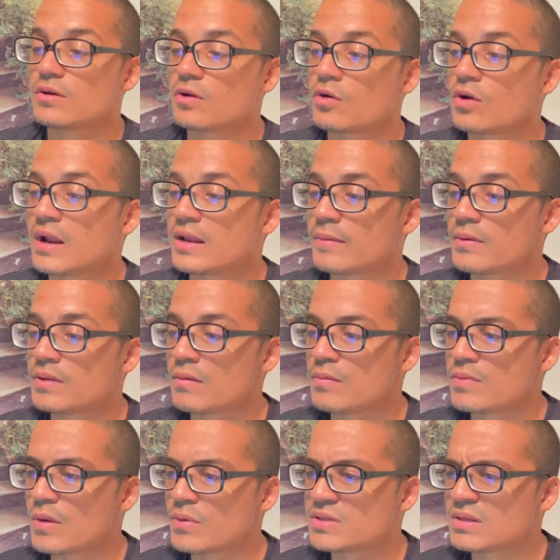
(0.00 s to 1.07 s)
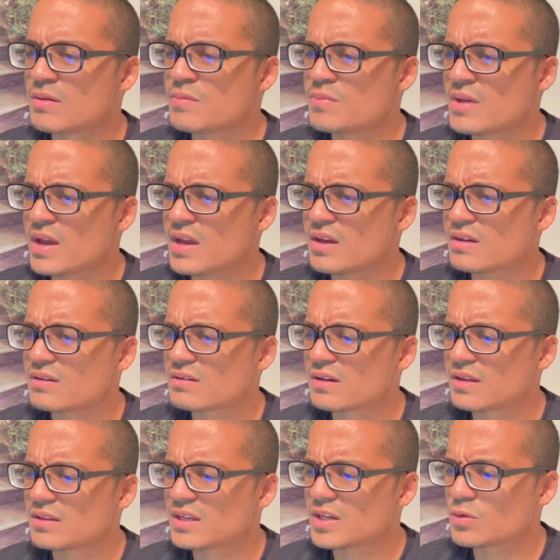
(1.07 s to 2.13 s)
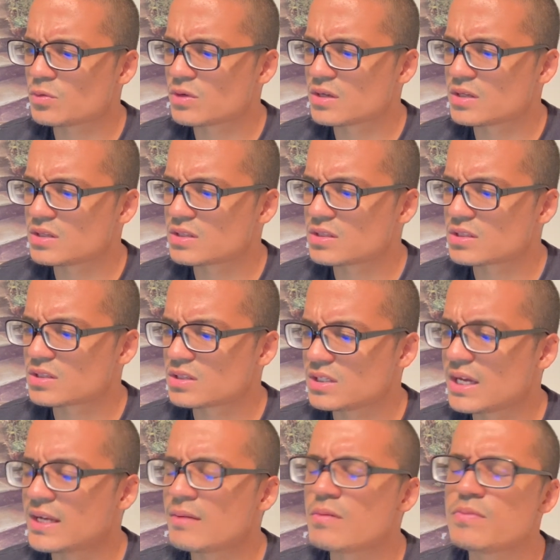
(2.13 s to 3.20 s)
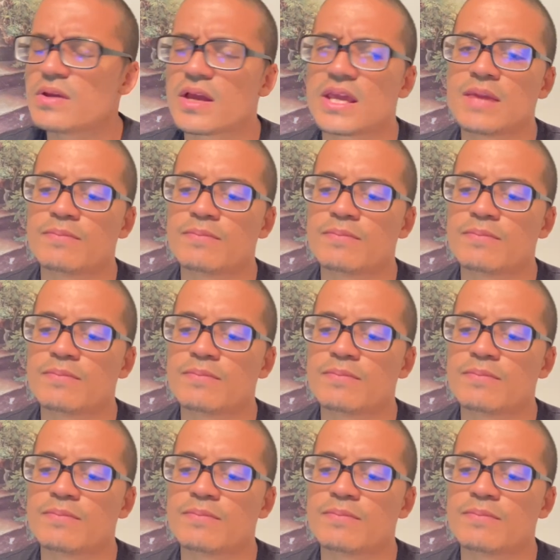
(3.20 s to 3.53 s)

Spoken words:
Or no, not WBA. Was it WBA? I think it was, yeah, WBA.